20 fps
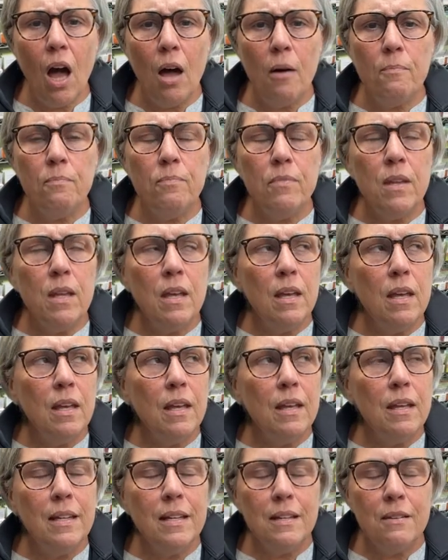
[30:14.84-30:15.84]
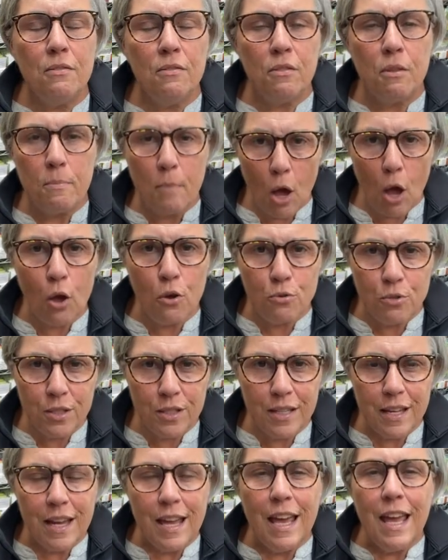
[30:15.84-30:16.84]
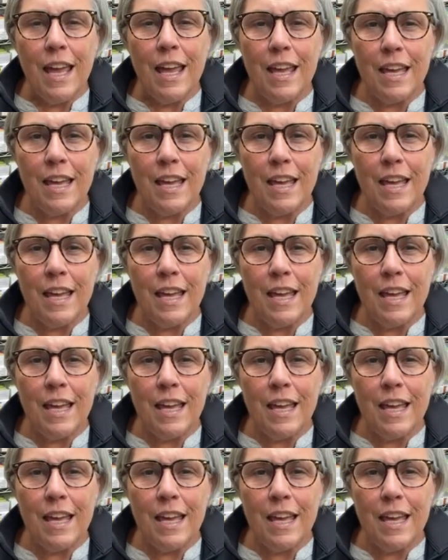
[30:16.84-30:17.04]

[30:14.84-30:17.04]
um, the most